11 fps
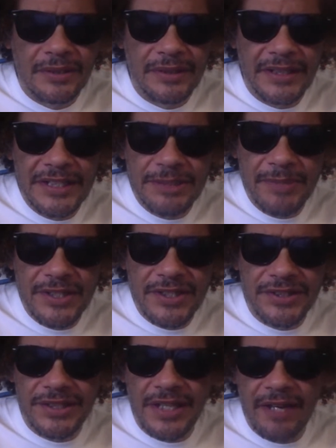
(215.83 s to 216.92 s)
Inasmuch
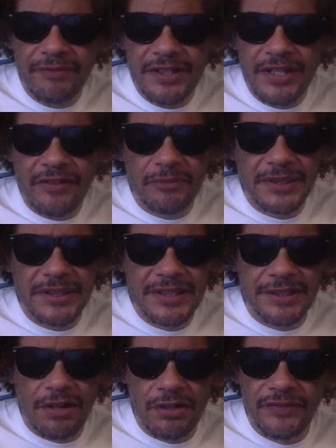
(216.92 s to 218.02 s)
as every government is
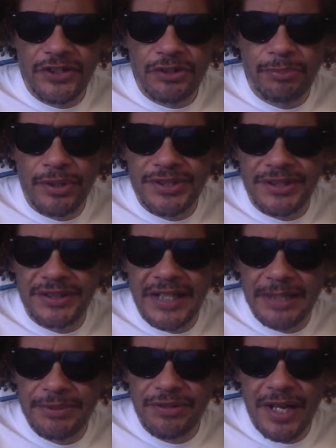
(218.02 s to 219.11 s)
an artificial person, an
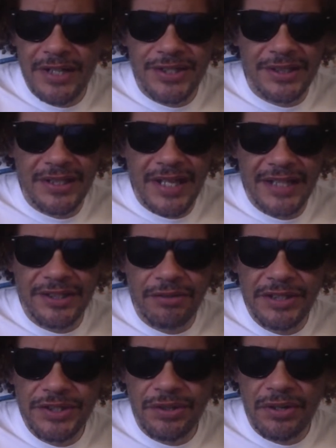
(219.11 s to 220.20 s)
abstraction, and a
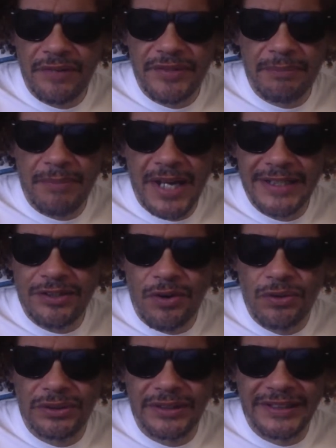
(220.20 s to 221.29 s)
creature of the mind
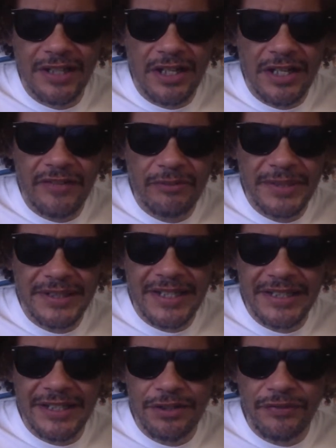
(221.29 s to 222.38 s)
only, a government
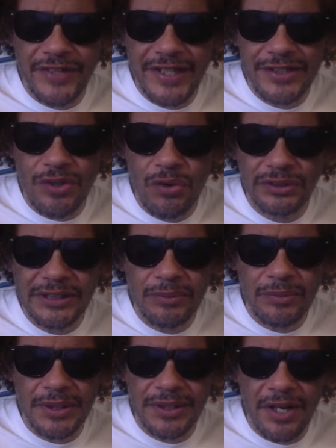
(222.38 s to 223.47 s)
can interface only
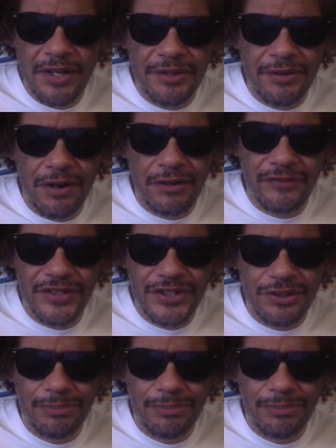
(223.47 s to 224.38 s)
with other artificial